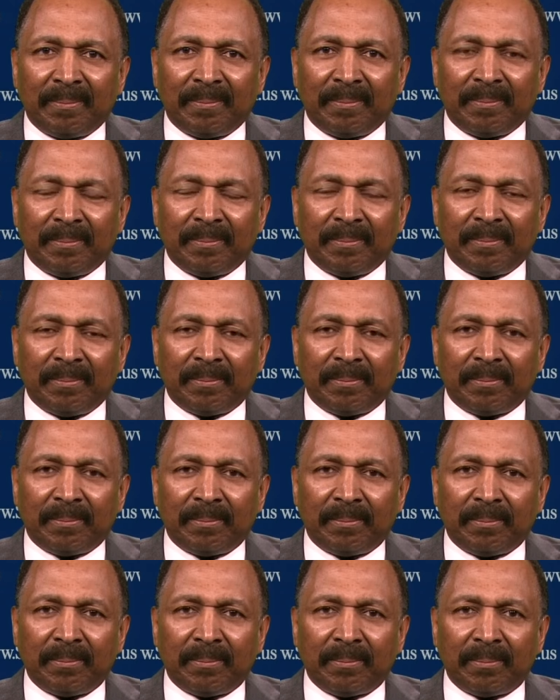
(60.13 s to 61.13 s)

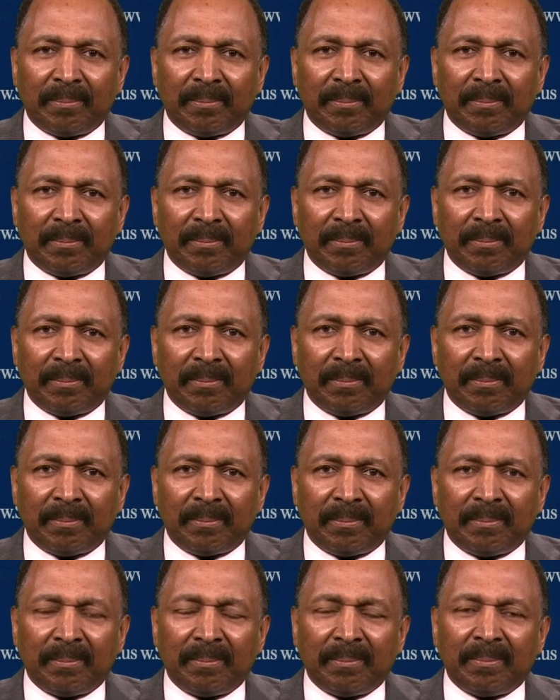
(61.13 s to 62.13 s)

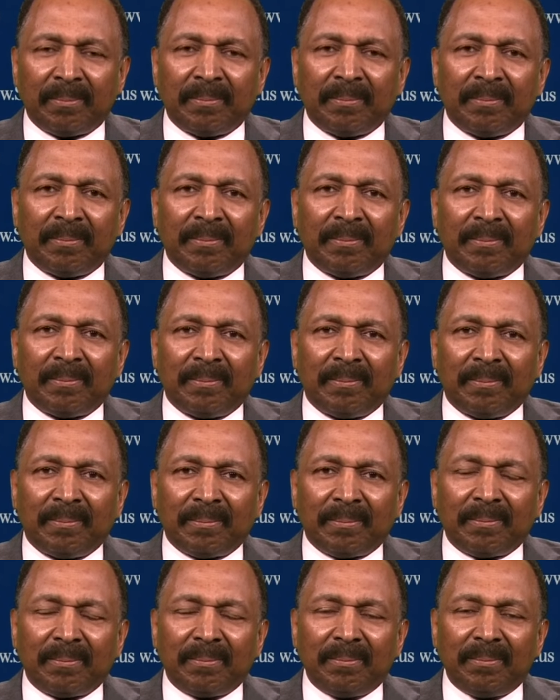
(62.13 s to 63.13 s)

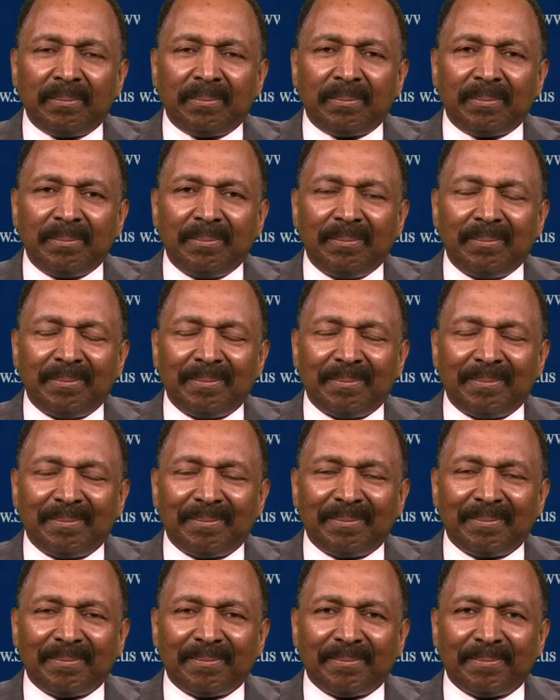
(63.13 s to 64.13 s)

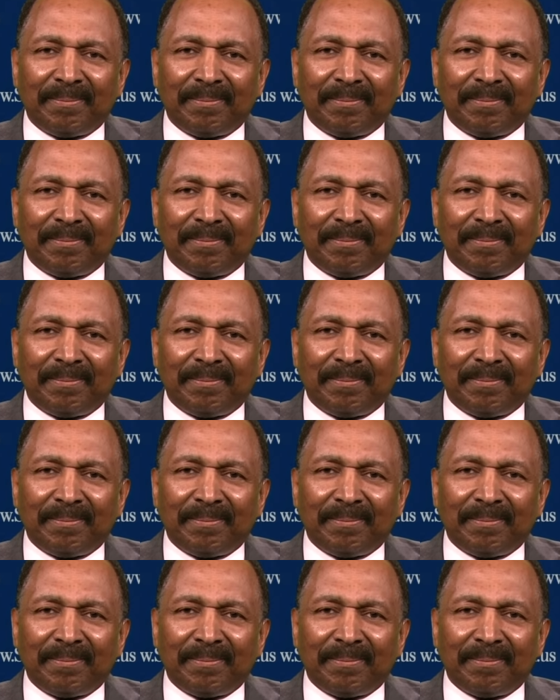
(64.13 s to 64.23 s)
No words are spoken by the person on screen.